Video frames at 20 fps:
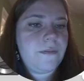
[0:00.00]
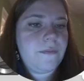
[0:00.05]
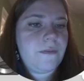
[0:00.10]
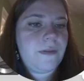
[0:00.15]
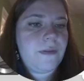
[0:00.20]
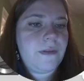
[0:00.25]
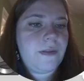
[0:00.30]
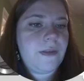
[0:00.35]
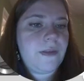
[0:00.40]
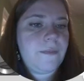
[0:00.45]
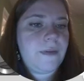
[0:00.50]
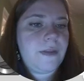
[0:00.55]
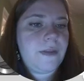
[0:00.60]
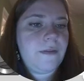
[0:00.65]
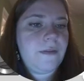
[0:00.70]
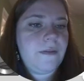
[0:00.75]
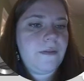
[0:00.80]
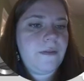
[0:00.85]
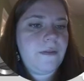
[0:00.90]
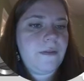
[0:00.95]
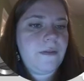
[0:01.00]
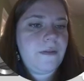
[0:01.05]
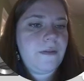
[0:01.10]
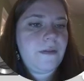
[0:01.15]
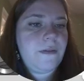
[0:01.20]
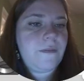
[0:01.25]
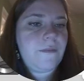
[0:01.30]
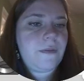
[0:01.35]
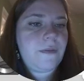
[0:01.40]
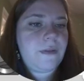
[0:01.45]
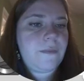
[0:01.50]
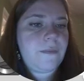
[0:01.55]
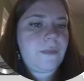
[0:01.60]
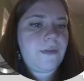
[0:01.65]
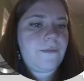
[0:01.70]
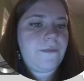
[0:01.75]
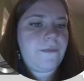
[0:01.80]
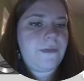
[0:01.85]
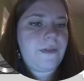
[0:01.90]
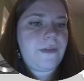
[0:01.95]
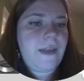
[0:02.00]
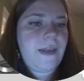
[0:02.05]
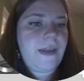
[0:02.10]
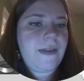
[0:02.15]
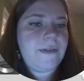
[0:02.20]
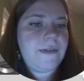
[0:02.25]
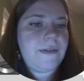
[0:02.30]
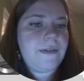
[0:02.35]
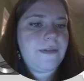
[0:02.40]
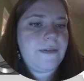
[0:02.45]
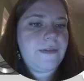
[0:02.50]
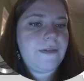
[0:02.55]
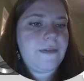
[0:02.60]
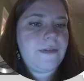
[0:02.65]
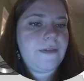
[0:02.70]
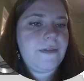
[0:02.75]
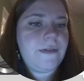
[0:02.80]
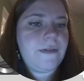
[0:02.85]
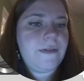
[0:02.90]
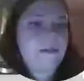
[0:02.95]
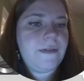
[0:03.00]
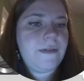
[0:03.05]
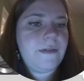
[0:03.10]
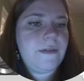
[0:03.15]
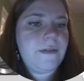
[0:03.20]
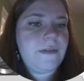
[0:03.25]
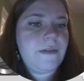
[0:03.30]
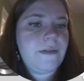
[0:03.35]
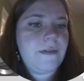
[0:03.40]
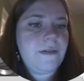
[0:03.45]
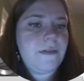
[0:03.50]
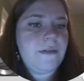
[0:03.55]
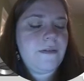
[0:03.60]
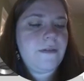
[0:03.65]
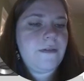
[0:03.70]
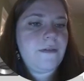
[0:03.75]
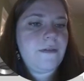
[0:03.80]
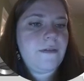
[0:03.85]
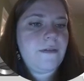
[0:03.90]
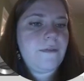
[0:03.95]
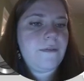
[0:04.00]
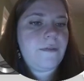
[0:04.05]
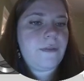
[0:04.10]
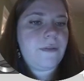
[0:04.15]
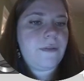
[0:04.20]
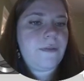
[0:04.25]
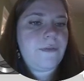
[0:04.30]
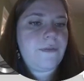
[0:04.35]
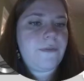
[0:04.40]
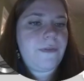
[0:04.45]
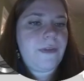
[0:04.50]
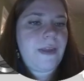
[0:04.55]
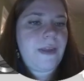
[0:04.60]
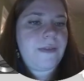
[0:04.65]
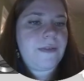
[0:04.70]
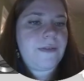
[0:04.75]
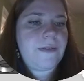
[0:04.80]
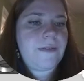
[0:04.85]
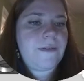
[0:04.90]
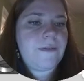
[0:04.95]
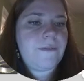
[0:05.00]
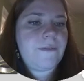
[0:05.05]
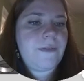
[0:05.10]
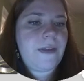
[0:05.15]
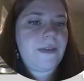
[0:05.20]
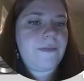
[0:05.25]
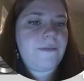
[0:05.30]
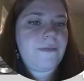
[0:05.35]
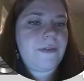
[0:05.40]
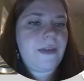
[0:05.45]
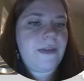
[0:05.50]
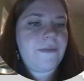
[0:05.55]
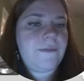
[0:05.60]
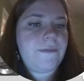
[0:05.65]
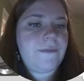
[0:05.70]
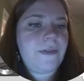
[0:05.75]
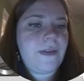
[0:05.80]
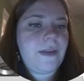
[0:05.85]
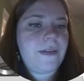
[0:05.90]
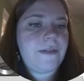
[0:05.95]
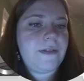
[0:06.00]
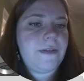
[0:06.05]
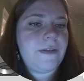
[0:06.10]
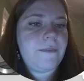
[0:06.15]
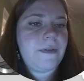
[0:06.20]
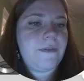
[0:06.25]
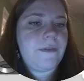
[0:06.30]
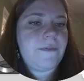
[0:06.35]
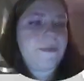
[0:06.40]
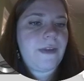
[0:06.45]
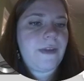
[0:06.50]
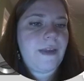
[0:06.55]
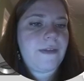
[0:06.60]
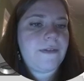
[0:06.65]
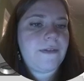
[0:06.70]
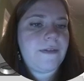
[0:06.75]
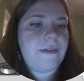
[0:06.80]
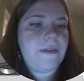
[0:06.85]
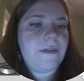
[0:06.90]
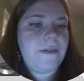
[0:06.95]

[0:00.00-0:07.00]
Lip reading: Will it let me? I want to be flat. I want to be flat. Flat, flat, flat. Give me flat.